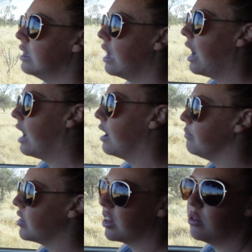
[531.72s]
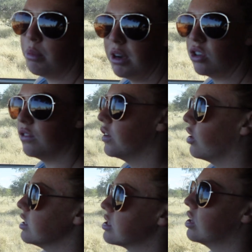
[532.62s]
I think we're pretty good for
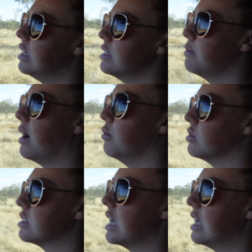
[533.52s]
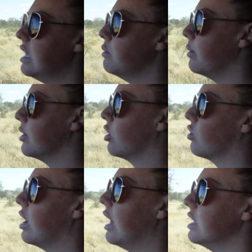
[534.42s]
groceries, but we'll see when we go
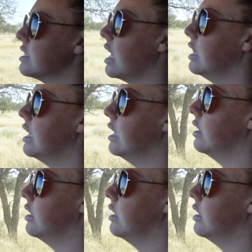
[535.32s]
through Alice, and then